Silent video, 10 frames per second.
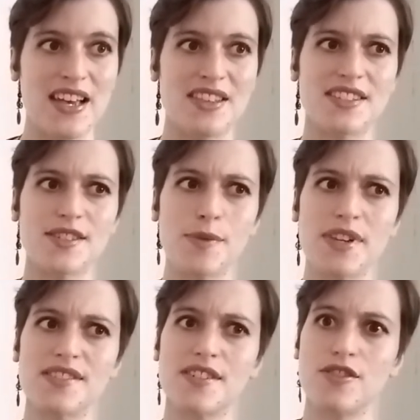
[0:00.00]
This squint
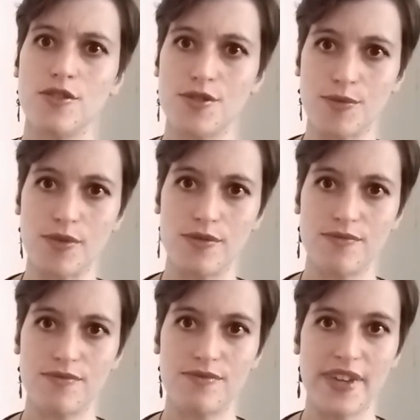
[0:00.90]
is unusual.
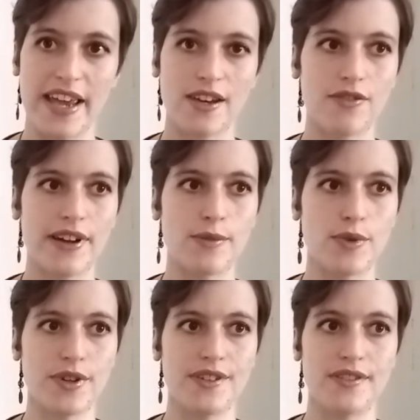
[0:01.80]
The anchorite
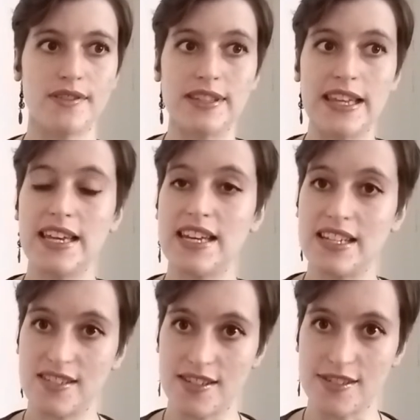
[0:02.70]
would lean
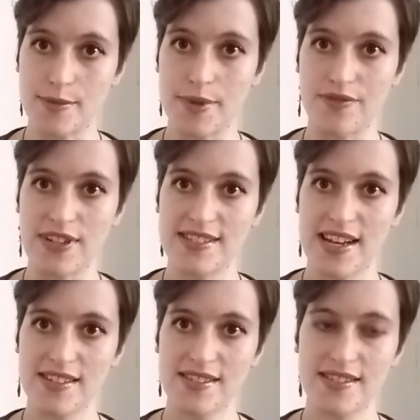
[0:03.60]
into the squint
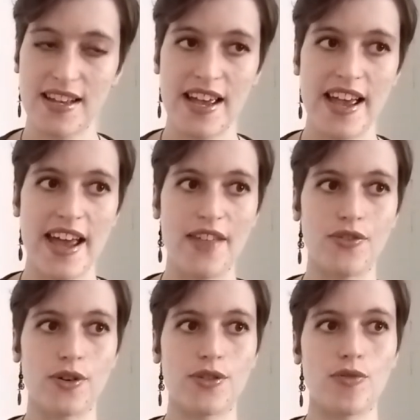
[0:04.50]
recess and
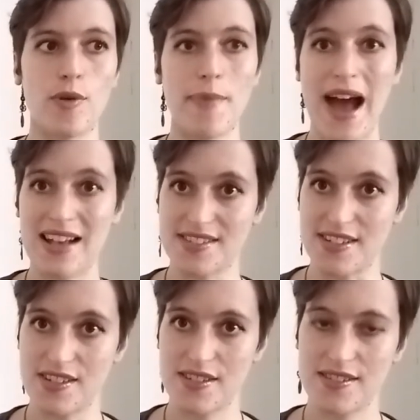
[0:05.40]
look through a
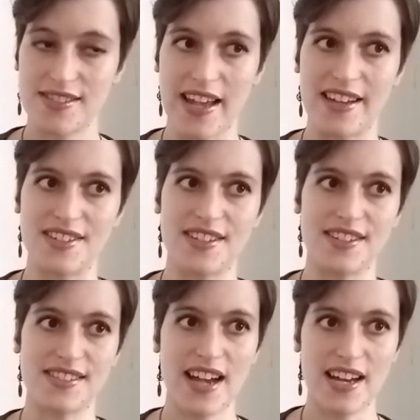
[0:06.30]
passage set into the
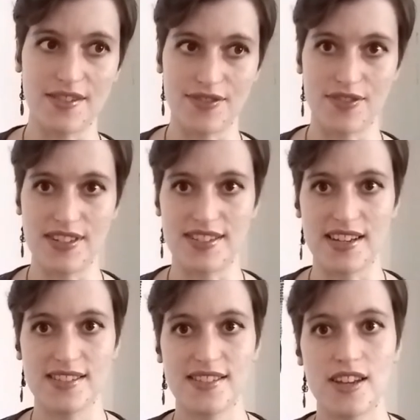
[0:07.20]
side of the
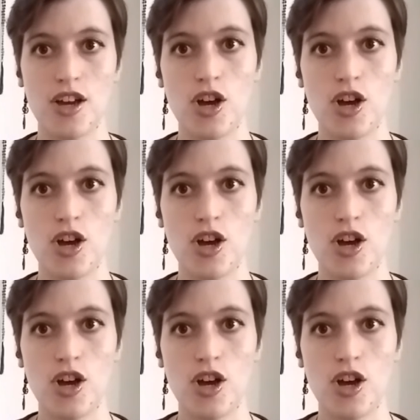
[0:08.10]
recess,